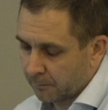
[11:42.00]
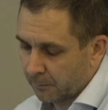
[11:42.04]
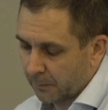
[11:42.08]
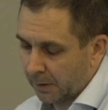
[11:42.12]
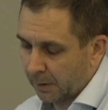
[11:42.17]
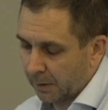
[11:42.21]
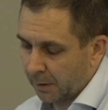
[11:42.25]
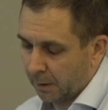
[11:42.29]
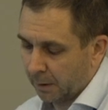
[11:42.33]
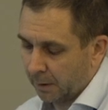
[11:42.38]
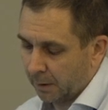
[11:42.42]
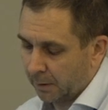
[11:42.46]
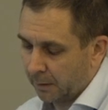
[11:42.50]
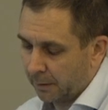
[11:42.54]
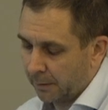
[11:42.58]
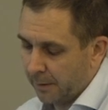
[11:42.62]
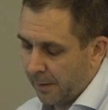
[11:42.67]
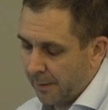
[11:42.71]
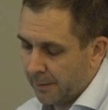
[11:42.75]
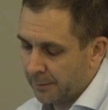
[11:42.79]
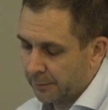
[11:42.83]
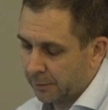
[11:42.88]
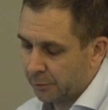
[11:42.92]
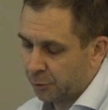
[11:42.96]

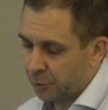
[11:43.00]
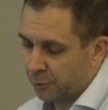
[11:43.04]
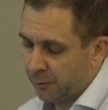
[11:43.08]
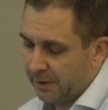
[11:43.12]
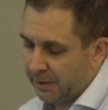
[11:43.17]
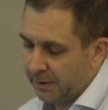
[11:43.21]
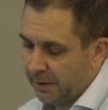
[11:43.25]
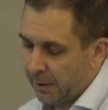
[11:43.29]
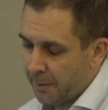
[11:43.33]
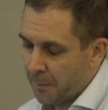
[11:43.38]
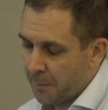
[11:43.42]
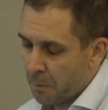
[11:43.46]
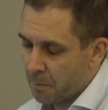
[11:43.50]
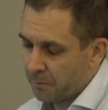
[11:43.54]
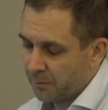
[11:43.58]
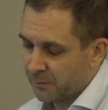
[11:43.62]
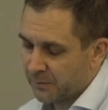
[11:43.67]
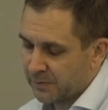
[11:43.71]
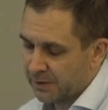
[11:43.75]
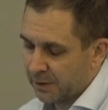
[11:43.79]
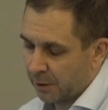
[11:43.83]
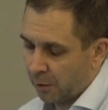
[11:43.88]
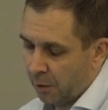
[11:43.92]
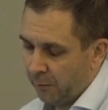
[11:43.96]
in Lithuania,
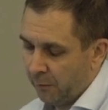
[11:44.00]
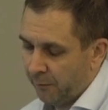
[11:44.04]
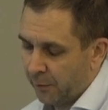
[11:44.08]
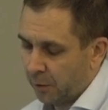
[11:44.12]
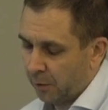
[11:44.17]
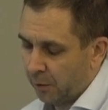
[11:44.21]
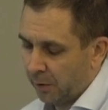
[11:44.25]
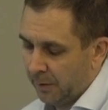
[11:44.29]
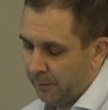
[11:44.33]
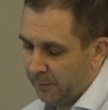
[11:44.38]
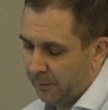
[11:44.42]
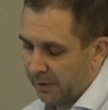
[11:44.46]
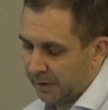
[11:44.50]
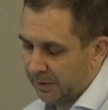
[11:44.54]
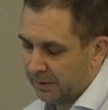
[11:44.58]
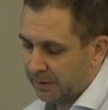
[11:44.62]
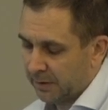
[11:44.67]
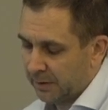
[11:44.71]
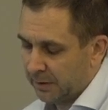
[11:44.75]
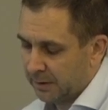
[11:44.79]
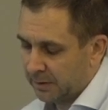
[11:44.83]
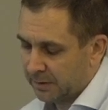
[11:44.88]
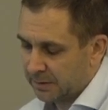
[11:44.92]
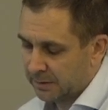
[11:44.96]
the overall impact
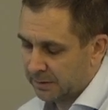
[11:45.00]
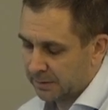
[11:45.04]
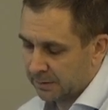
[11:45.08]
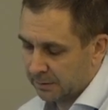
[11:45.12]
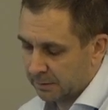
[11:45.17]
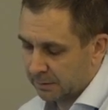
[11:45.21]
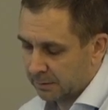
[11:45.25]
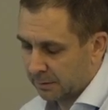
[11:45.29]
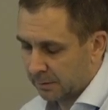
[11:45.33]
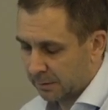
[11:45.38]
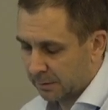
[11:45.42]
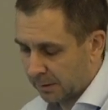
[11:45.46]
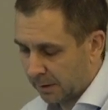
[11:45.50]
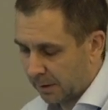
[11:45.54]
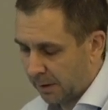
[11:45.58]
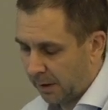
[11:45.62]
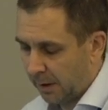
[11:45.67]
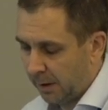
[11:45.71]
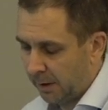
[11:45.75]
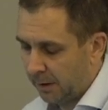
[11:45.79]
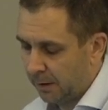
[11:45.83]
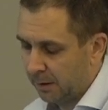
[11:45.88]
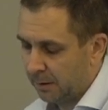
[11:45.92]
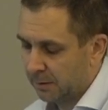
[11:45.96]
is
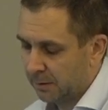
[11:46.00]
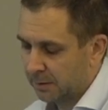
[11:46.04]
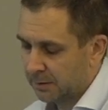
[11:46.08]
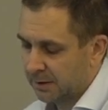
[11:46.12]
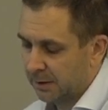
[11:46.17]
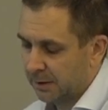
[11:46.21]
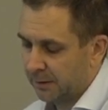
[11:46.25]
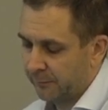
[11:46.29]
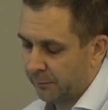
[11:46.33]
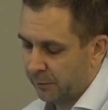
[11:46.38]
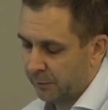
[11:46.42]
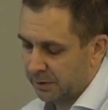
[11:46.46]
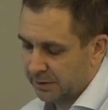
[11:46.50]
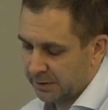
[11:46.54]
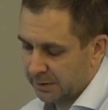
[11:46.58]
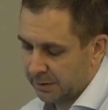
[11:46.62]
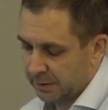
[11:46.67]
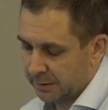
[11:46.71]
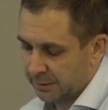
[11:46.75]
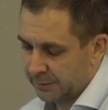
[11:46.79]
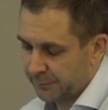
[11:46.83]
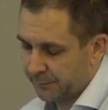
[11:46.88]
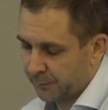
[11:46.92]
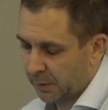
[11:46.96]
higher than, for
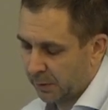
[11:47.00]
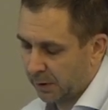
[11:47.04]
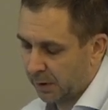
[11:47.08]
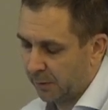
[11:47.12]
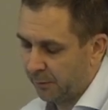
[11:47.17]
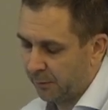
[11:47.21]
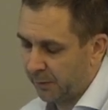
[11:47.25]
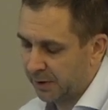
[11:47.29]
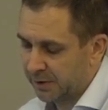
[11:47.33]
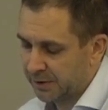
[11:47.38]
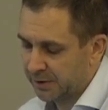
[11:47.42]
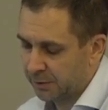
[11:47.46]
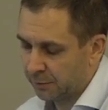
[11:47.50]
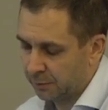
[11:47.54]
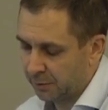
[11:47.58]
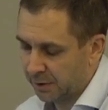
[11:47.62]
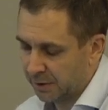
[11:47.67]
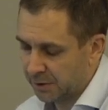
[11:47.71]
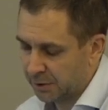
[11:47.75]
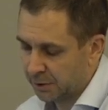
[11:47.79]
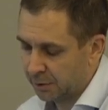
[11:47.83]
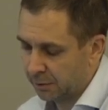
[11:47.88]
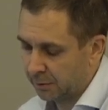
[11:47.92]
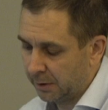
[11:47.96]
instance, in comparison to
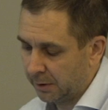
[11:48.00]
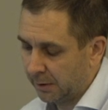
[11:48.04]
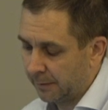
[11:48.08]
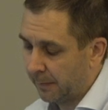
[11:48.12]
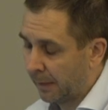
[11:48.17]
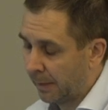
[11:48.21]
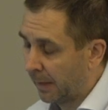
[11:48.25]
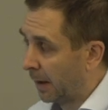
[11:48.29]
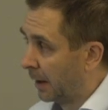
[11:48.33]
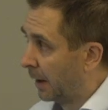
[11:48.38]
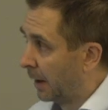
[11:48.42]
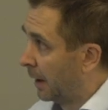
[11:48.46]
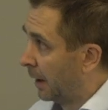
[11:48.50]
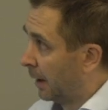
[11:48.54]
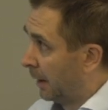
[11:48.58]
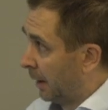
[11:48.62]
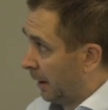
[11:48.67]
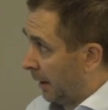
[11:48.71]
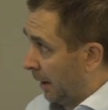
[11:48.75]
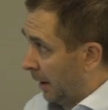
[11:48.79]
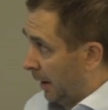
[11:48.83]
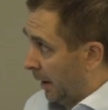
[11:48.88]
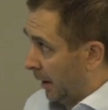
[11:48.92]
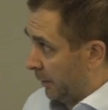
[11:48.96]
Estonia.
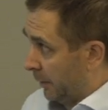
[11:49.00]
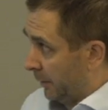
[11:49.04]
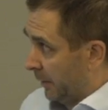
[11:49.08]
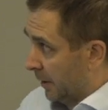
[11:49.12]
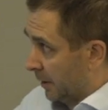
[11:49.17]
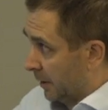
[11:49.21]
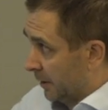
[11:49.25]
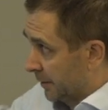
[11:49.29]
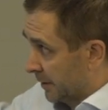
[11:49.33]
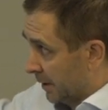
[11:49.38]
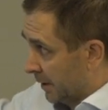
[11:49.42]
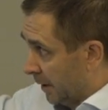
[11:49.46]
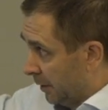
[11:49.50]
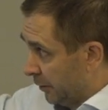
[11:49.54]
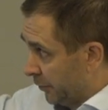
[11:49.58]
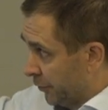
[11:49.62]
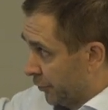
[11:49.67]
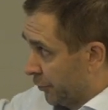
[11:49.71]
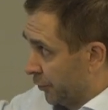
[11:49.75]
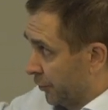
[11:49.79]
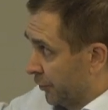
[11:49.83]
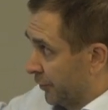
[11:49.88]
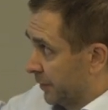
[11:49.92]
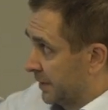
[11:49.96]
And we can
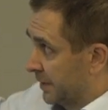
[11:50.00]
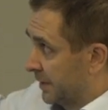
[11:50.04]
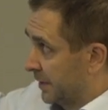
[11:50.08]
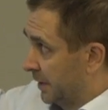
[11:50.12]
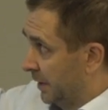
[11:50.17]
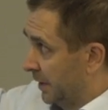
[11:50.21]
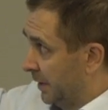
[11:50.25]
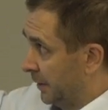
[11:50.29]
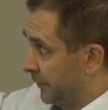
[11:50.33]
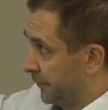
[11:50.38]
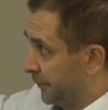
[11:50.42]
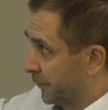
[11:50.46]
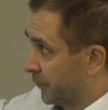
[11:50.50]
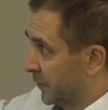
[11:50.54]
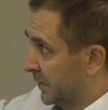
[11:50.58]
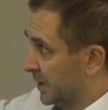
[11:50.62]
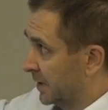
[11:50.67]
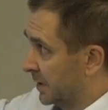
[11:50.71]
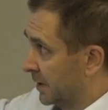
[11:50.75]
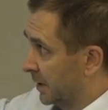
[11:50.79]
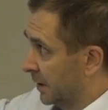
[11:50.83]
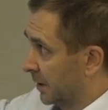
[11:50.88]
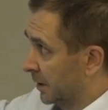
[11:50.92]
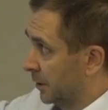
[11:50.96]
also see
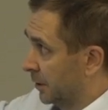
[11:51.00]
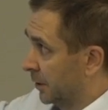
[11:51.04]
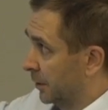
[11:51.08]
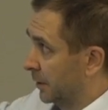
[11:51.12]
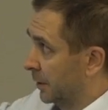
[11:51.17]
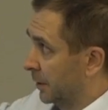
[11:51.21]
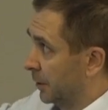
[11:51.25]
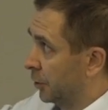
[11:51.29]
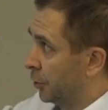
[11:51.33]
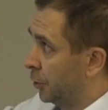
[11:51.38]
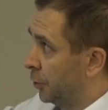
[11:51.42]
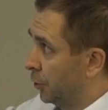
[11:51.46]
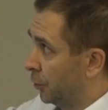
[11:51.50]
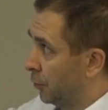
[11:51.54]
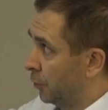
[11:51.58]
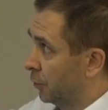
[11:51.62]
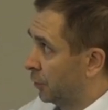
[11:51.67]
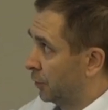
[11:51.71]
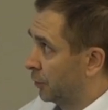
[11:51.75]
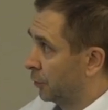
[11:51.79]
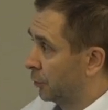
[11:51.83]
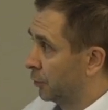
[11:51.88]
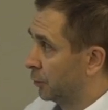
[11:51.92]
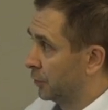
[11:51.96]
that due
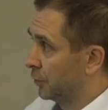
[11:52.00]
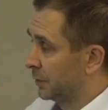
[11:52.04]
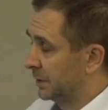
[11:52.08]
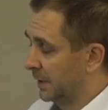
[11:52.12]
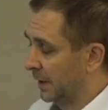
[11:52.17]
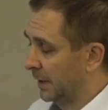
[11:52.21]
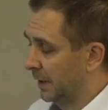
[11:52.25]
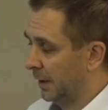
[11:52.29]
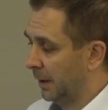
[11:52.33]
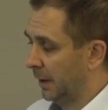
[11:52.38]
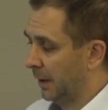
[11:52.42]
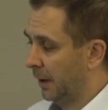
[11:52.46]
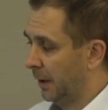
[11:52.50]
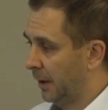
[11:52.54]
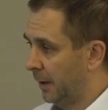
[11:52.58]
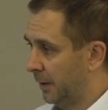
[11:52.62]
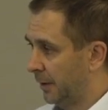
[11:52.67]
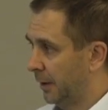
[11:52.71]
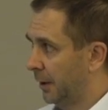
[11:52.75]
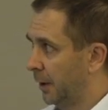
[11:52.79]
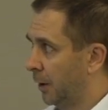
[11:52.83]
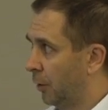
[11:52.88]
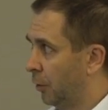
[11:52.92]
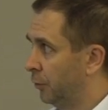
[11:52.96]
to the
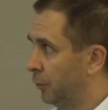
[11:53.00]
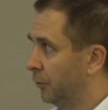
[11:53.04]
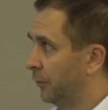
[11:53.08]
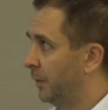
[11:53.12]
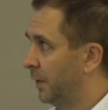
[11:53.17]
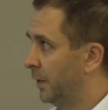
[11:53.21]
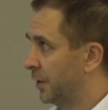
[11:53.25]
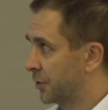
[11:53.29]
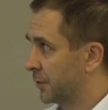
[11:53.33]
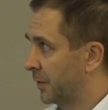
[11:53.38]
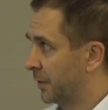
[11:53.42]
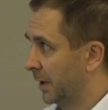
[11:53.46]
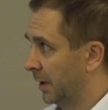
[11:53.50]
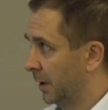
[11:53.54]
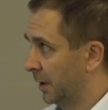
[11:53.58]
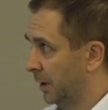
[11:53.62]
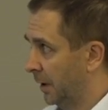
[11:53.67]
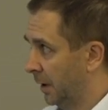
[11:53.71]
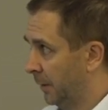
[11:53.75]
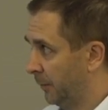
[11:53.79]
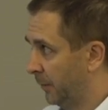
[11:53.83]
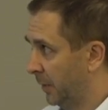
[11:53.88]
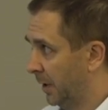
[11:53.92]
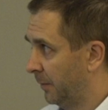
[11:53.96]
area on which we can
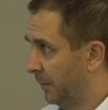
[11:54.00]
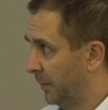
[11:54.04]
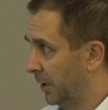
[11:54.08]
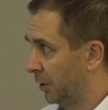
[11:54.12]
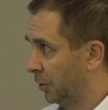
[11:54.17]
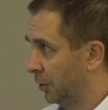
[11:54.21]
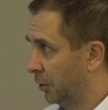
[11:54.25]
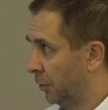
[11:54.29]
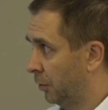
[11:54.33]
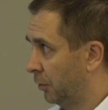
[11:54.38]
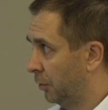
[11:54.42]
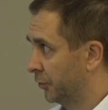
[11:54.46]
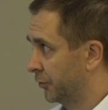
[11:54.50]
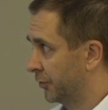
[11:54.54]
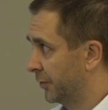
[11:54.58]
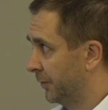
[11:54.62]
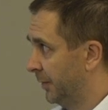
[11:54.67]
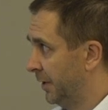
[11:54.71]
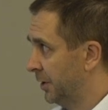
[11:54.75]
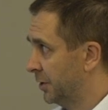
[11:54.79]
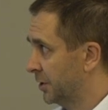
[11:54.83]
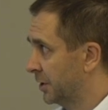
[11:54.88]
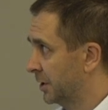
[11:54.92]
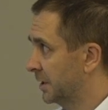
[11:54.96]
implement all the
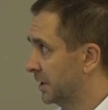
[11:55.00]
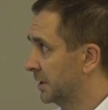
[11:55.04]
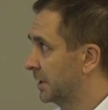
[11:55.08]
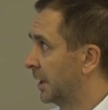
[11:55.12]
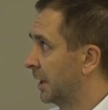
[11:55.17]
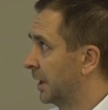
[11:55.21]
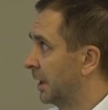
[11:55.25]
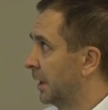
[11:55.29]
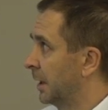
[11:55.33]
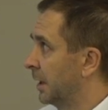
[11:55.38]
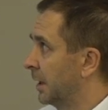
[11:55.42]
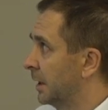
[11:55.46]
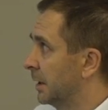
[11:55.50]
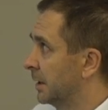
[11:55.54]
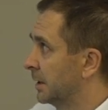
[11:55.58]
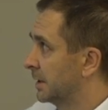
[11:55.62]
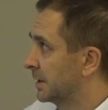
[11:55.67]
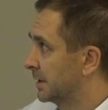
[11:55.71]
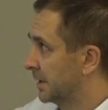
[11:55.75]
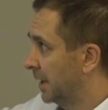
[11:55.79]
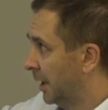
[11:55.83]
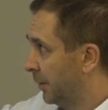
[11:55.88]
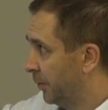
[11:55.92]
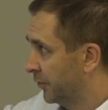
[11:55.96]
measures,
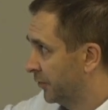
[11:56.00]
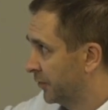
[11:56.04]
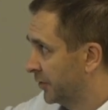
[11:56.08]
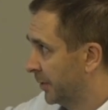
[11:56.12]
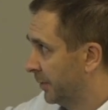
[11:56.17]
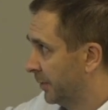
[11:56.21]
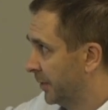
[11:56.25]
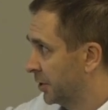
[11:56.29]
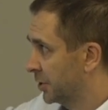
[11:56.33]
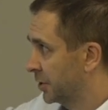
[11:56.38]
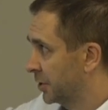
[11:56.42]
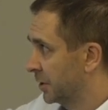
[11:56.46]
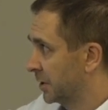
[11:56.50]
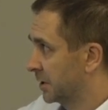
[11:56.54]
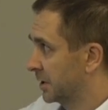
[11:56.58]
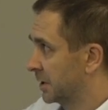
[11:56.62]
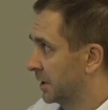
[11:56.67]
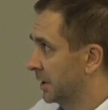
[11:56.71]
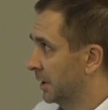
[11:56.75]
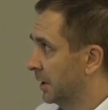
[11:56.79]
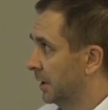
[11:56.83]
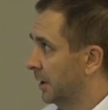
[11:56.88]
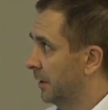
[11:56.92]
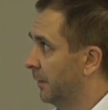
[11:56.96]
some of the
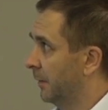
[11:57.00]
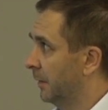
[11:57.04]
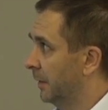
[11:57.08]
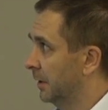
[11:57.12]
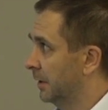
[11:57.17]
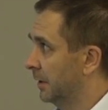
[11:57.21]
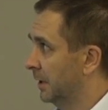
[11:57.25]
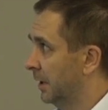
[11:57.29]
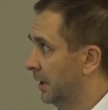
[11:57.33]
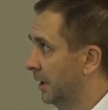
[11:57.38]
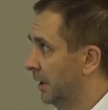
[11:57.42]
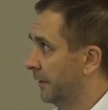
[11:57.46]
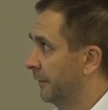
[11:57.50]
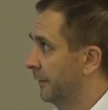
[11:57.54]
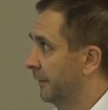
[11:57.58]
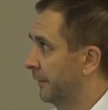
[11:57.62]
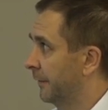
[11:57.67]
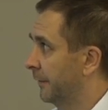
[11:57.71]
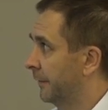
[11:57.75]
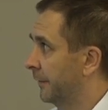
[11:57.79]
measures have